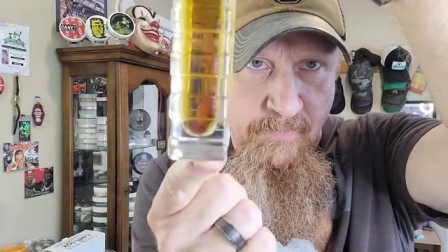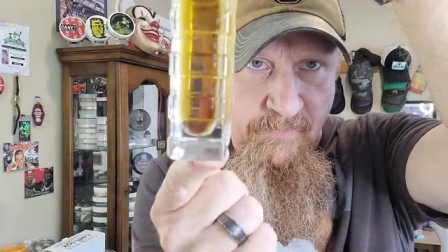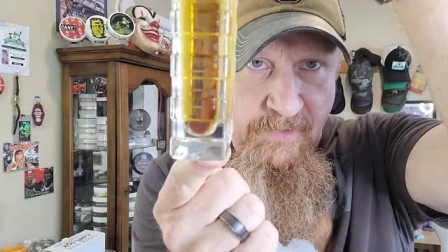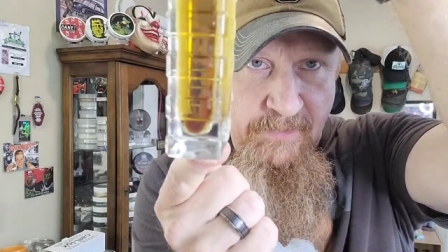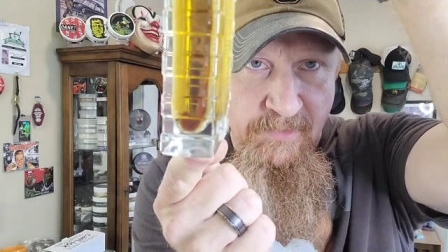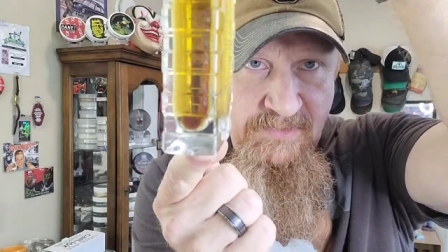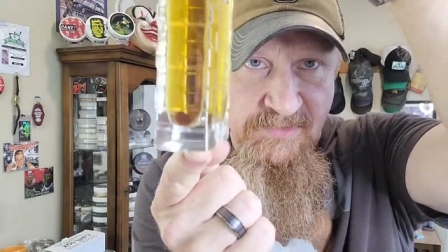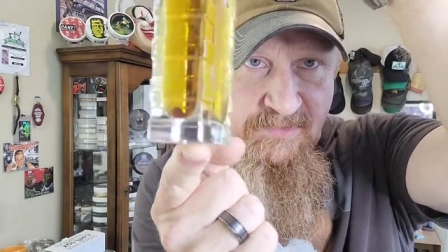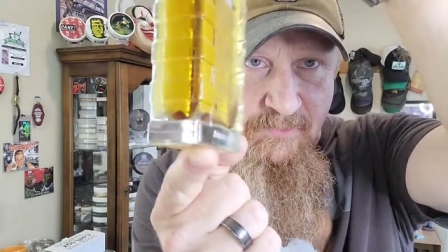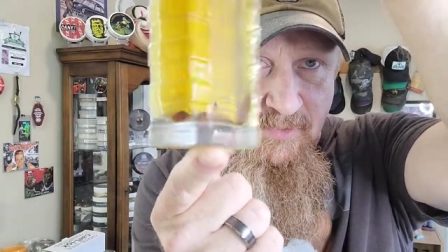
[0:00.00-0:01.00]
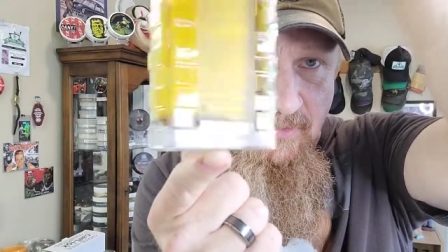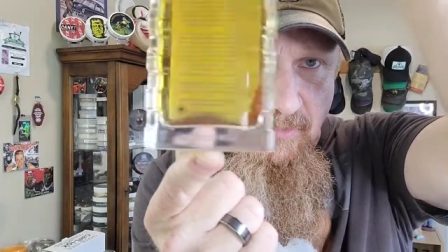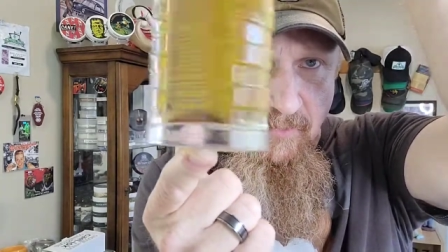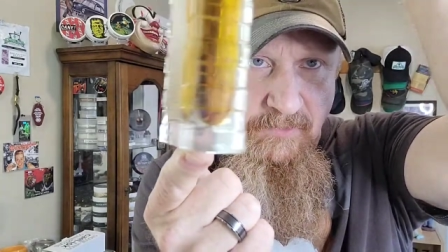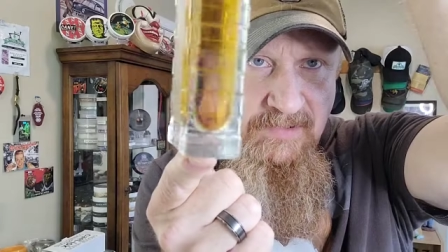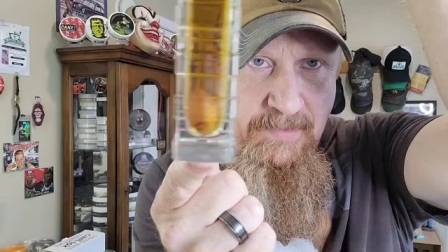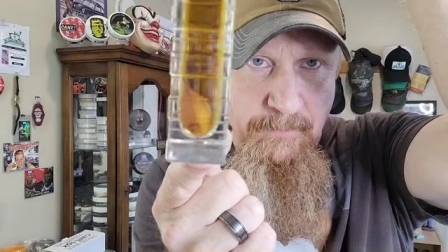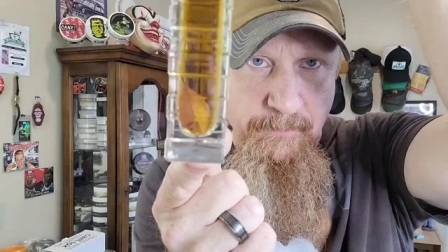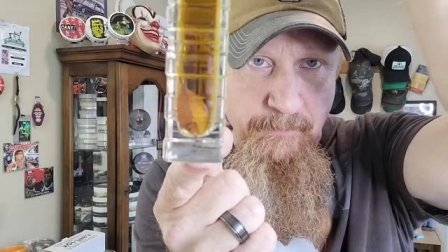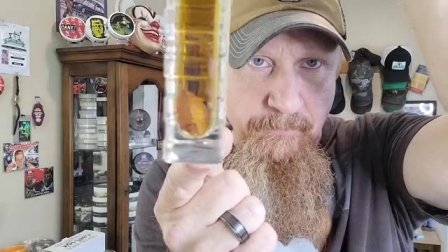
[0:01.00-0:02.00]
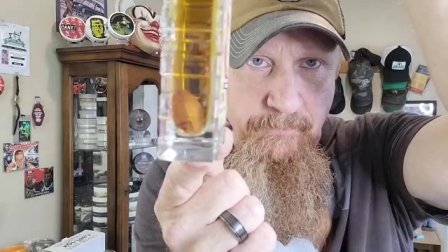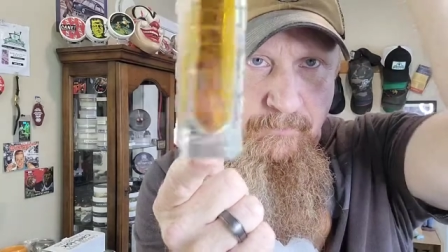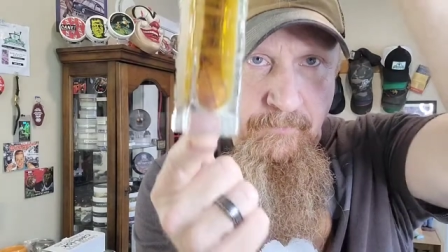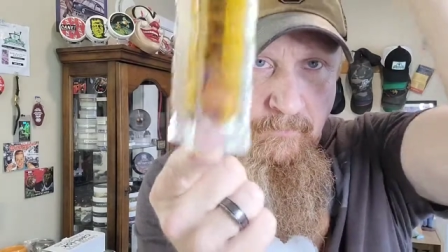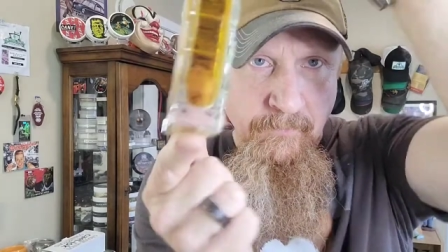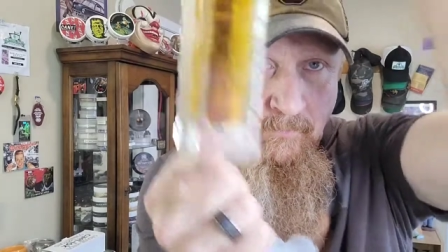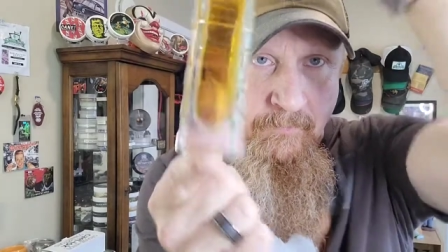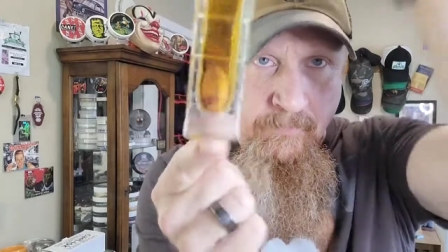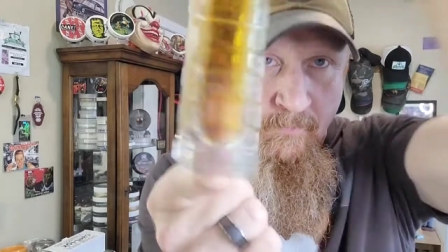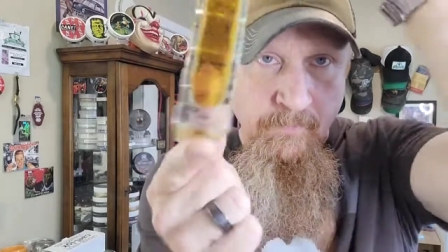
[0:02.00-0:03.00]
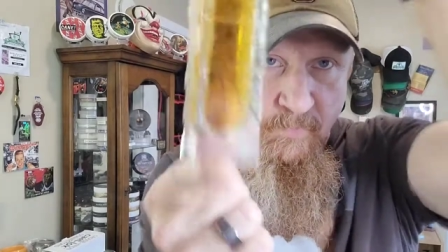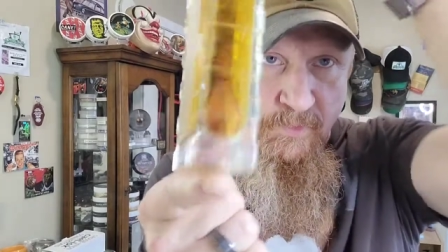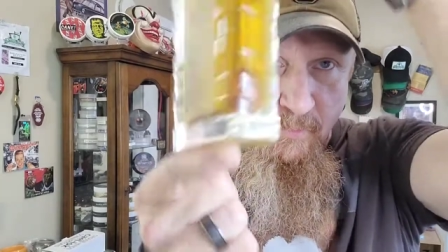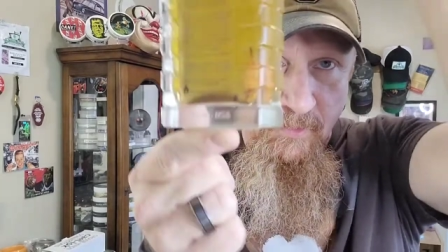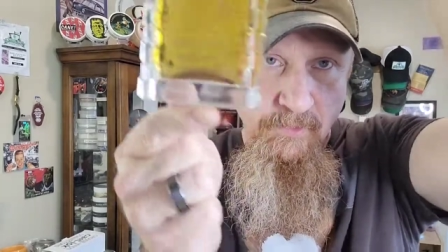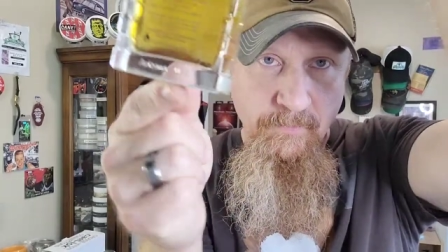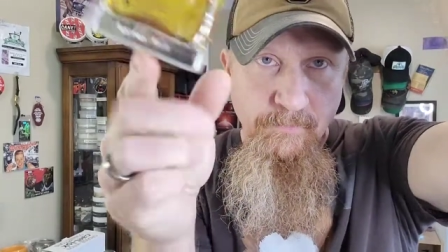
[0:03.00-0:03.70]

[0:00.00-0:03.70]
fragrance to it over time. They're real.